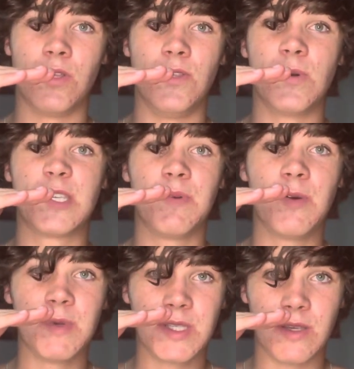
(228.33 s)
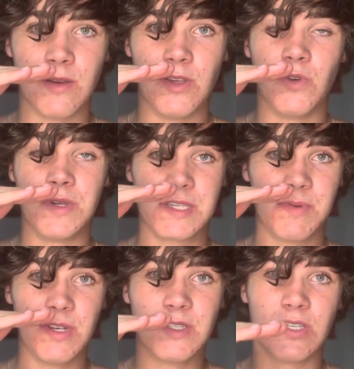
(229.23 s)
You experience, you
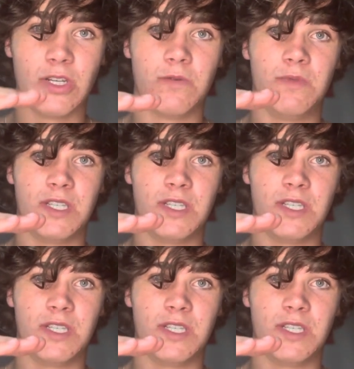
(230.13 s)
experience a dopamine